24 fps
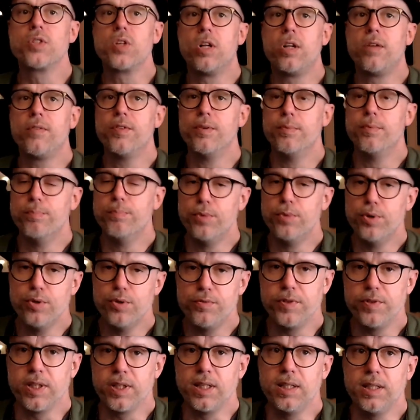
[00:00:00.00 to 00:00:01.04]
all of the
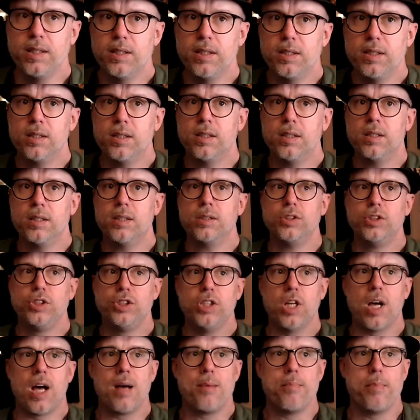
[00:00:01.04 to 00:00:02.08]
movie
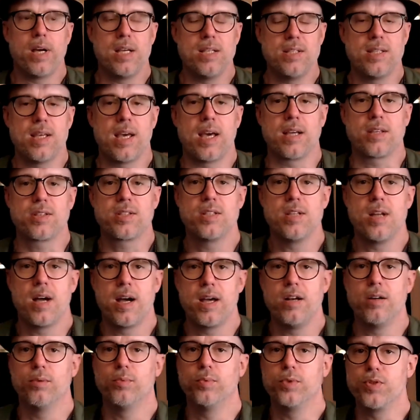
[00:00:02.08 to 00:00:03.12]
shot by Zack
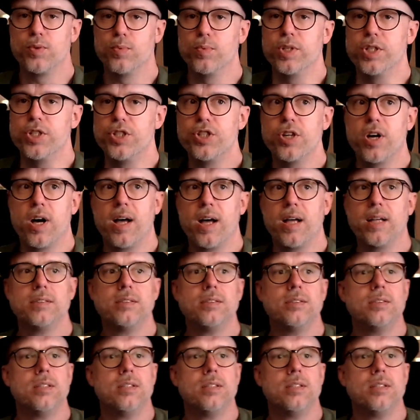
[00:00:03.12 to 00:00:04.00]
Snyder was reshot.